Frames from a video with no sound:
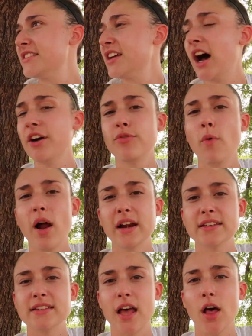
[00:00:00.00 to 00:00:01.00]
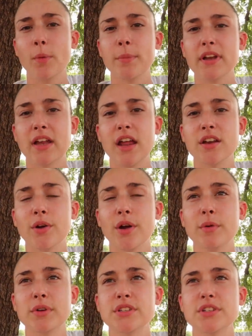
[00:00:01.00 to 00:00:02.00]
tough wanting to help and not
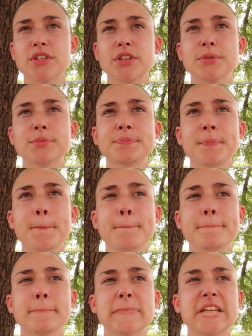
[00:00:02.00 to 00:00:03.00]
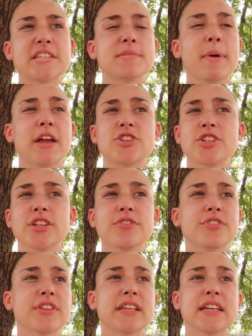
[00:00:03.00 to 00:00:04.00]
knowing what to do, especially
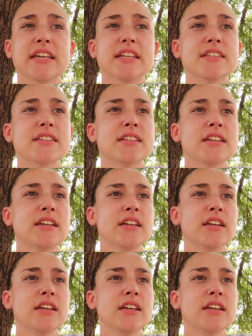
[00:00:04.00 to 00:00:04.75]
for the kids.